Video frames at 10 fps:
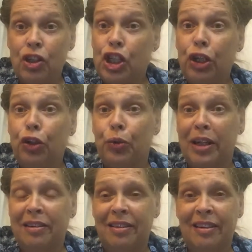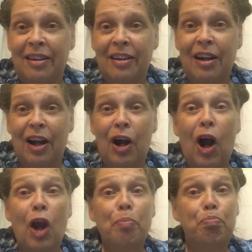Children
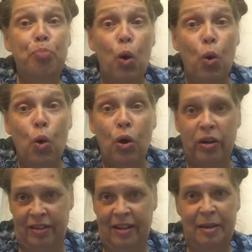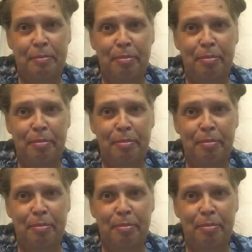are born